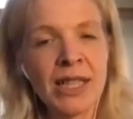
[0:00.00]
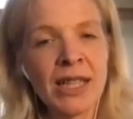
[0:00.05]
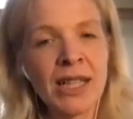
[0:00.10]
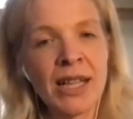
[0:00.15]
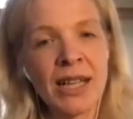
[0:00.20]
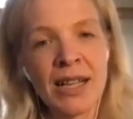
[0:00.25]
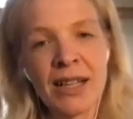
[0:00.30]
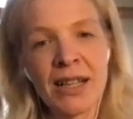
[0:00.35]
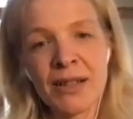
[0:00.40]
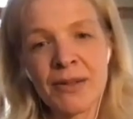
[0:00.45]

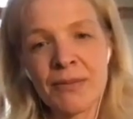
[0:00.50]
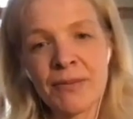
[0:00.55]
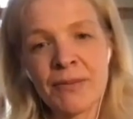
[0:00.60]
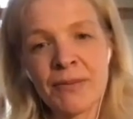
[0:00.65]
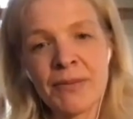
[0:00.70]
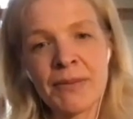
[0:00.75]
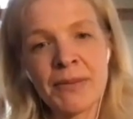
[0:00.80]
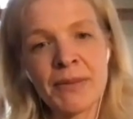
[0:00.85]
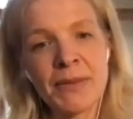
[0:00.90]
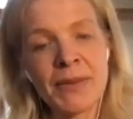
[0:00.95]

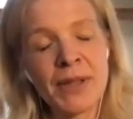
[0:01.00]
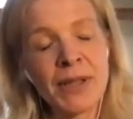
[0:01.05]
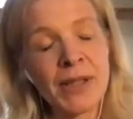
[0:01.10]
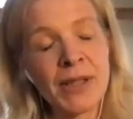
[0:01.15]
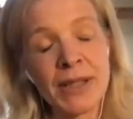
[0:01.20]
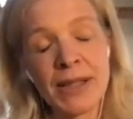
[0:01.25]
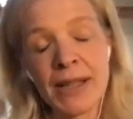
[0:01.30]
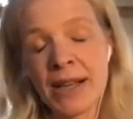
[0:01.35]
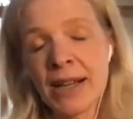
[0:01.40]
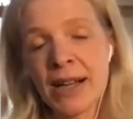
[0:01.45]
um,
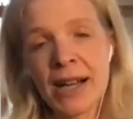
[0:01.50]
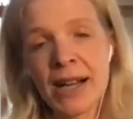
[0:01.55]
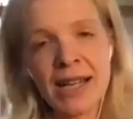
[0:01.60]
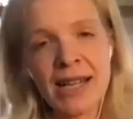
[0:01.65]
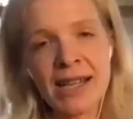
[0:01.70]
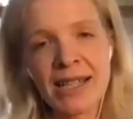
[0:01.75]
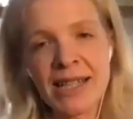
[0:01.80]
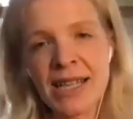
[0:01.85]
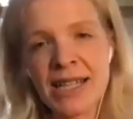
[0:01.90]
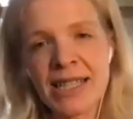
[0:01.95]
yeah,
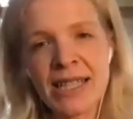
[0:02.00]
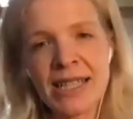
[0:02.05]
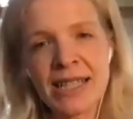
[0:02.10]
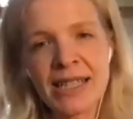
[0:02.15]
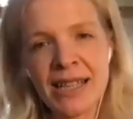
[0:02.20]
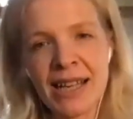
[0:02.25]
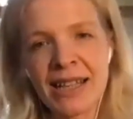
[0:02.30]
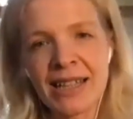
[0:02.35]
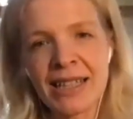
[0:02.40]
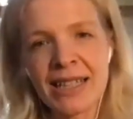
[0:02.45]
yeah, it's
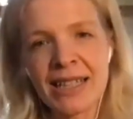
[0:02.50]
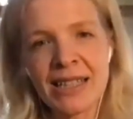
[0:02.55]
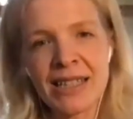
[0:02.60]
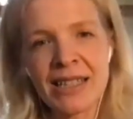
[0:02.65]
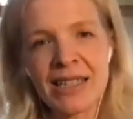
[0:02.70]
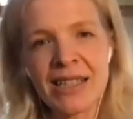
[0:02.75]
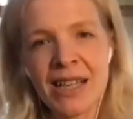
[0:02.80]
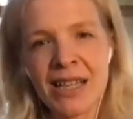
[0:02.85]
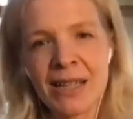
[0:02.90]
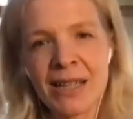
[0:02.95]
exactly the
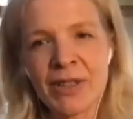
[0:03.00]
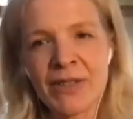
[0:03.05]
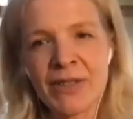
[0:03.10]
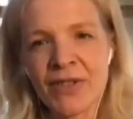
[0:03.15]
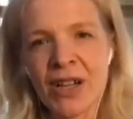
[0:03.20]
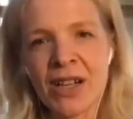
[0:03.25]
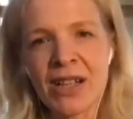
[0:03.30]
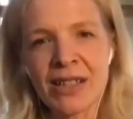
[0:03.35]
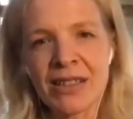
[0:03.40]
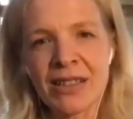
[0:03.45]
same
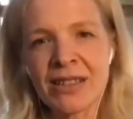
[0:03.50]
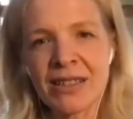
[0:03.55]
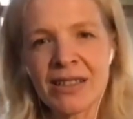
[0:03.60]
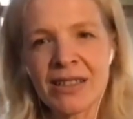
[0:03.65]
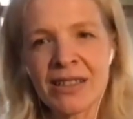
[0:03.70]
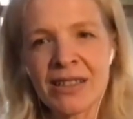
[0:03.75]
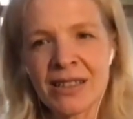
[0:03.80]
advice.